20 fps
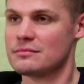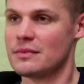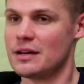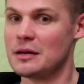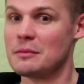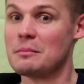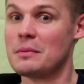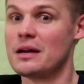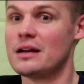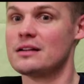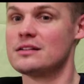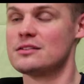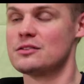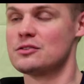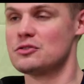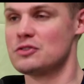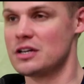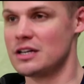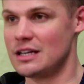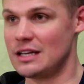admitted to
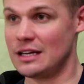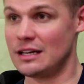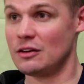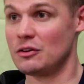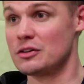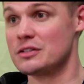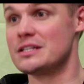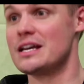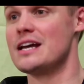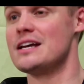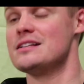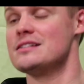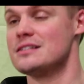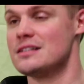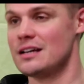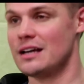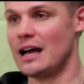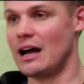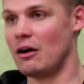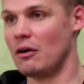drinking or
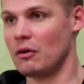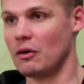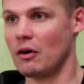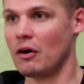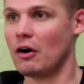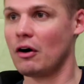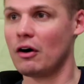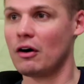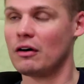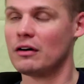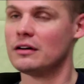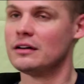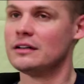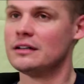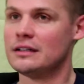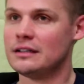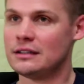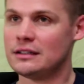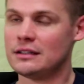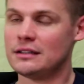tasting alcohol,
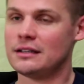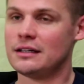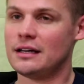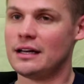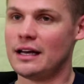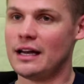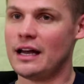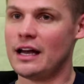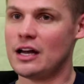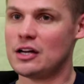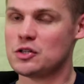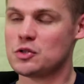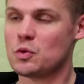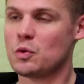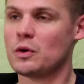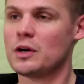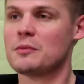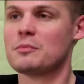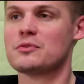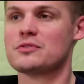and
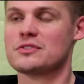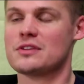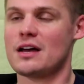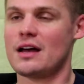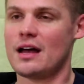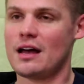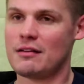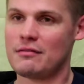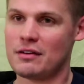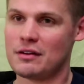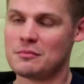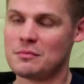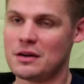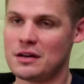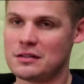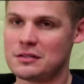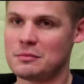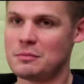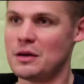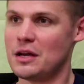20% have
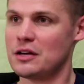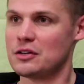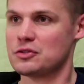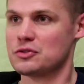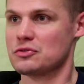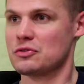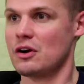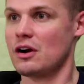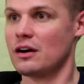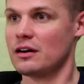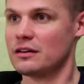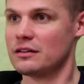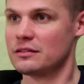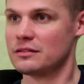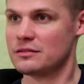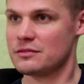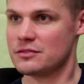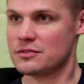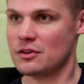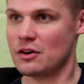admitted to being drunk.
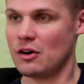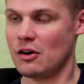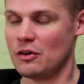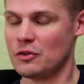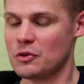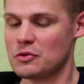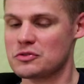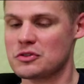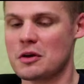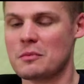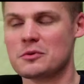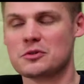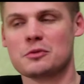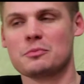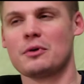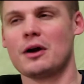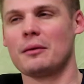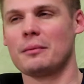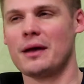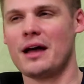So those numbers are
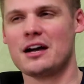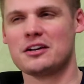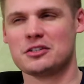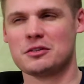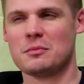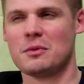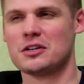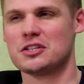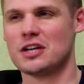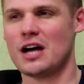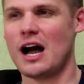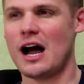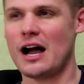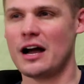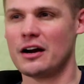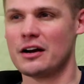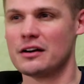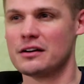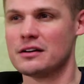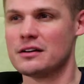probably actually much
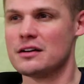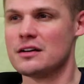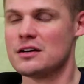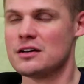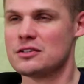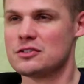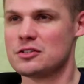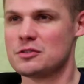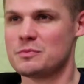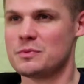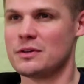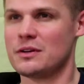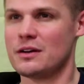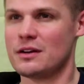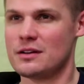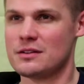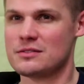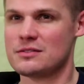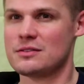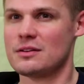higher, just
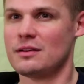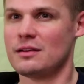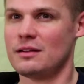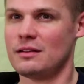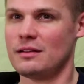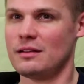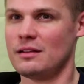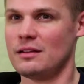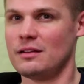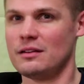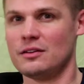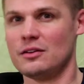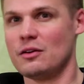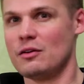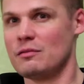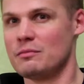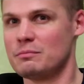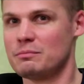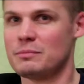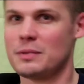because
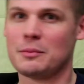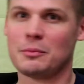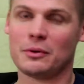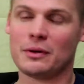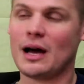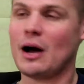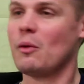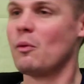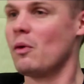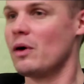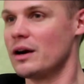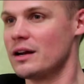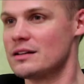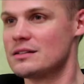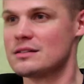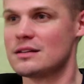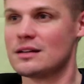people not wanting